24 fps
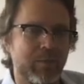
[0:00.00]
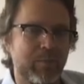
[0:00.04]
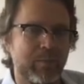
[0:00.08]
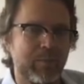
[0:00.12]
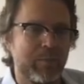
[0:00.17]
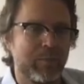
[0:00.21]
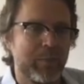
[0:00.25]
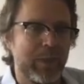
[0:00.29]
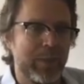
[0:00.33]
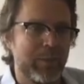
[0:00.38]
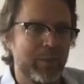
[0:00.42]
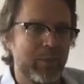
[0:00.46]

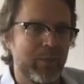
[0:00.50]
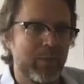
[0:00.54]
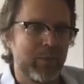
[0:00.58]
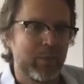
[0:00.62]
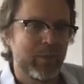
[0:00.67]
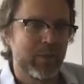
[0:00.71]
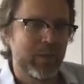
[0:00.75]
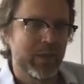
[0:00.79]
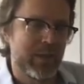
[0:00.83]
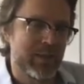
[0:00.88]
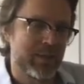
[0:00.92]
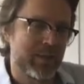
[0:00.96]

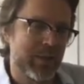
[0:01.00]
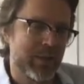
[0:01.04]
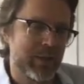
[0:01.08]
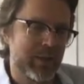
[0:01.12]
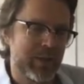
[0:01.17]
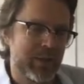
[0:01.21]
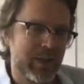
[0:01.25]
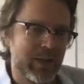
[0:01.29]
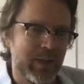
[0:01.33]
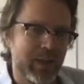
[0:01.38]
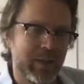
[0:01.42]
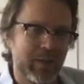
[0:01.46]
people, especially
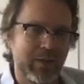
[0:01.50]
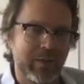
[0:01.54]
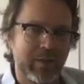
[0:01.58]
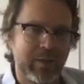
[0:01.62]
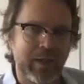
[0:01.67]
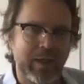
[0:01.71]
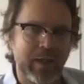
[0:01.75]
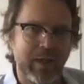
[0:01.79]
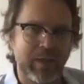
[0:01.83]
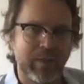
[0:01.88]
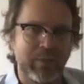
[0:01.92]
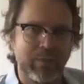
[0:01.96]
in England,
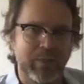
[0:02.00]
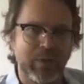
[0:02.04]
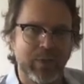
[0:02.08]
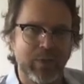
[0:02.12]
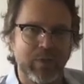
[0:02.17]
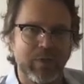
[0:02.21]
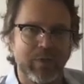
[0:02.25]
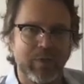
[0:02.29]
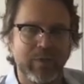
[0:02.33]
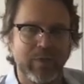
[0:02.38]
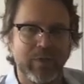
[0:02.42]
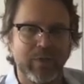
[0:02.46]
had
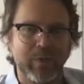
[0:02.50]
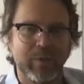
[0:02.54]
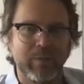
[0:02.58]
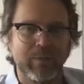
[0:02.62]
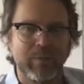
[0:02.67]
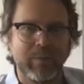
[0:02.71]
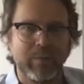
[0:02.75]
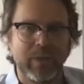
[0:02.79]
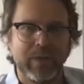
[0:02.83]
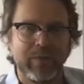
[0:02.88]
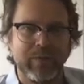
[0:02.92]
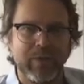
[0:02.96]
observed
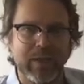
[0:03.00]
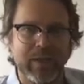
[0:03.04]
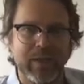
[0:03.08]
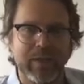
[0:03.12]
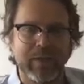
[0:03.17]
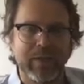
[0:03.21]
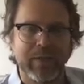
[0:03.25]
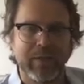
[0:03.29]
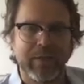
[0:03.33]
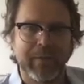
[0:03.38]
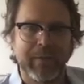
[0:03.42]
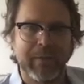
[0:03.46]
previously.